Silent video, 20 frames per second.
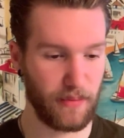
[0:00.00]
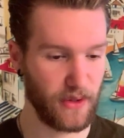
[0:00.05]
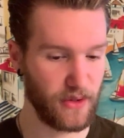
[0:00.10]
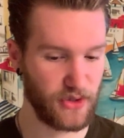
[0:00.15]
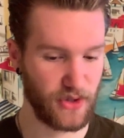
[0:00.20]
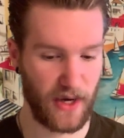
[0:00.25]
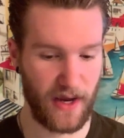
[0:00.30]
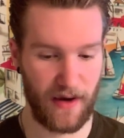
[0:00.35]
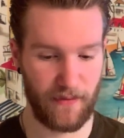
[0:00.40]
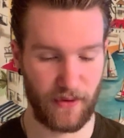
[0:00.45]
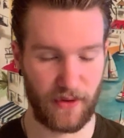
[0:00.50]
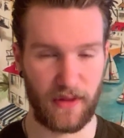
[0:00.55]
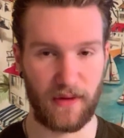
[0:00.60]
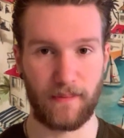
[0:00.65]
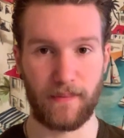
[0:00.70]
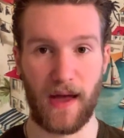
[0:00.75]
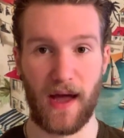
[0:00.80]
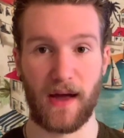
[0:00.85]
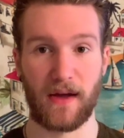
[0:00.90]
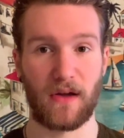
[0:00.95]
blow dry
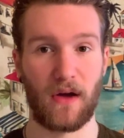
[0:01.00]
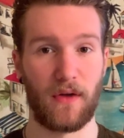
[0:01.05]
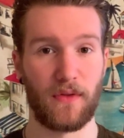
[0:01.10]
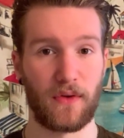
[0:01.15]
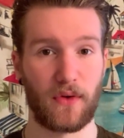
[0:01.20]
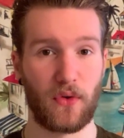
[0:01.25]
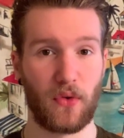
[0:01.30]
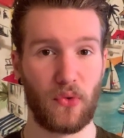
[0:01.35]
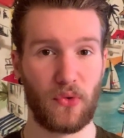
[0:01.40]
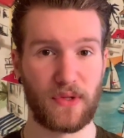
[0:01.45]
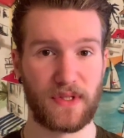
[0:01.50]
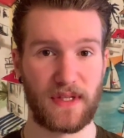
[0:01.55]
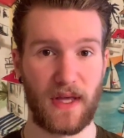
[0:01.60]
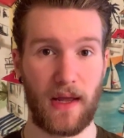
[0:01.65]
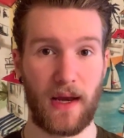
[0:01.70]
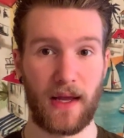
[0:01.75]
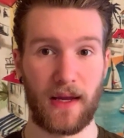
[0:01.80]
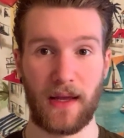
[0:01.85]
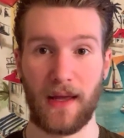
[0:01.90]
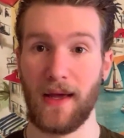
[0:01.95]
everything back on the cool
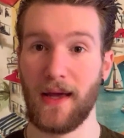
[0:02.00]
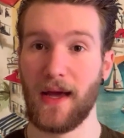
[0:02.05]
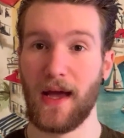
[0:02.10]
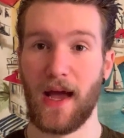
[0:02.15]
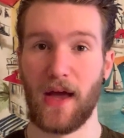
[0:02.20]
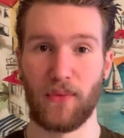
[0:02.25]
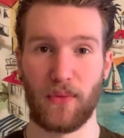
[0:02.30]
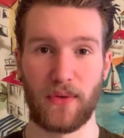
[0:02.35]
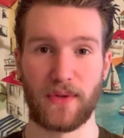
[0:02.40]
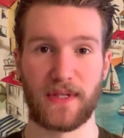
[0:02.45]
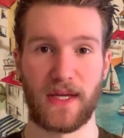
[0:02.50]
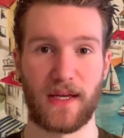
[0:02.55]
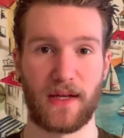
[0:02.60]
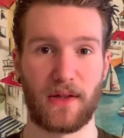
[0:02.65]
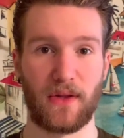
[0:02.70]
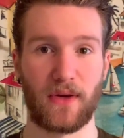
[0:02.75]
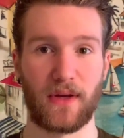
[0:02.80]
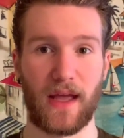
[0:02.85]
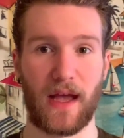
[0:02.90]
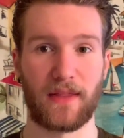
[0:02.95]
setting, and we will take a
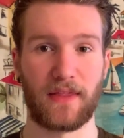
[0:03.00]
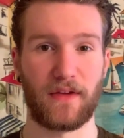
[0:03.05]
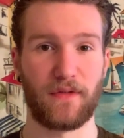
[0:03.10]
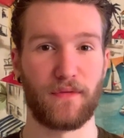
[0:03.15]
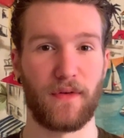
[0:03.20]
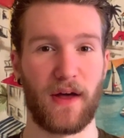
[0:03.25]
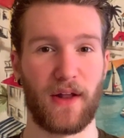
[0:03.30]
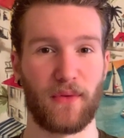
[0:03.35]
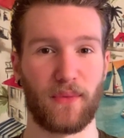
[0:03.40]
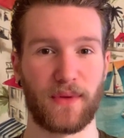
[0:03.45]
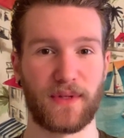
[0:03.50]
look at the final